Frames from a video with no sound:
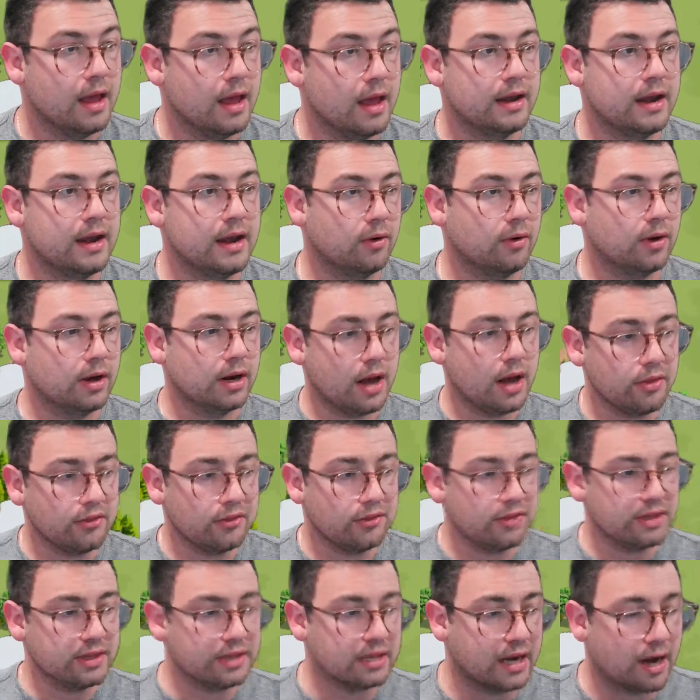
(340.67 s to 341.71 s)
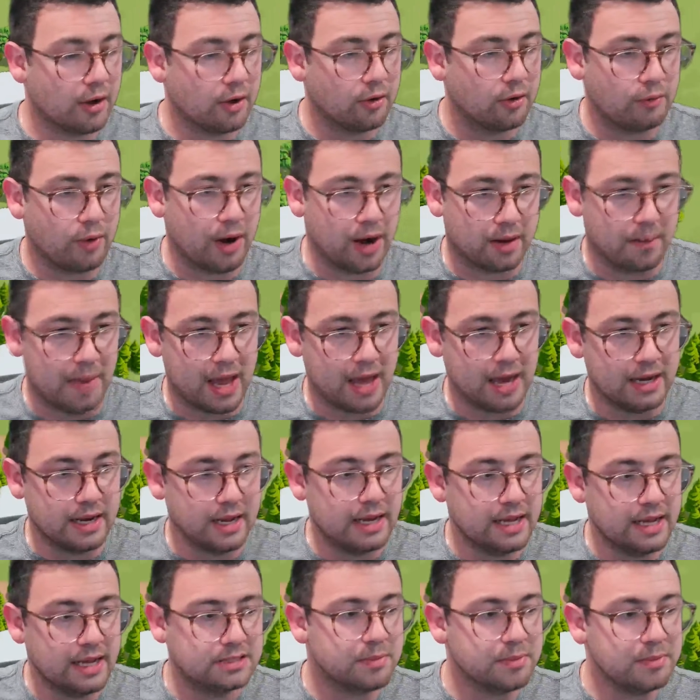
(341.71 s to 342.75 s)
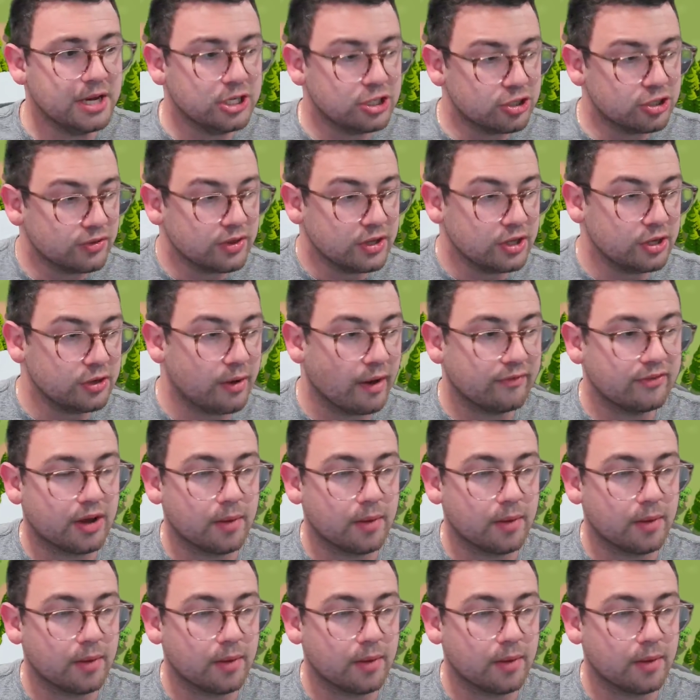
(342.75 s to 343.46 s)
Now, another thing that I would recommend is make sure that you have